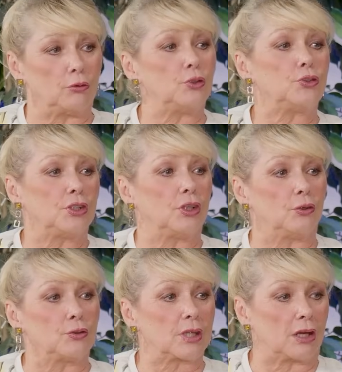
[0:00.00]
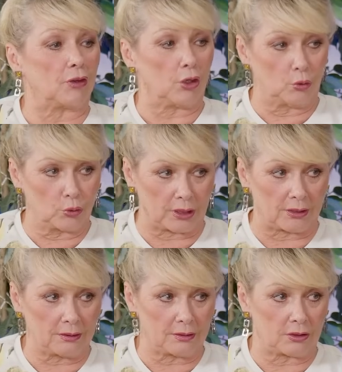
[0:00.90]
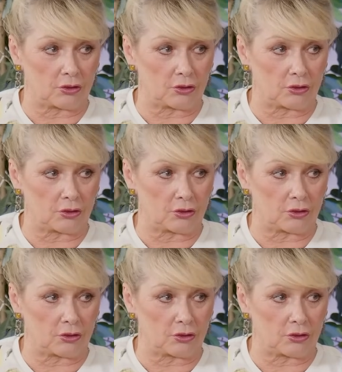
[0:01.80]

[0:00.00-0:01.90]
used to use a recording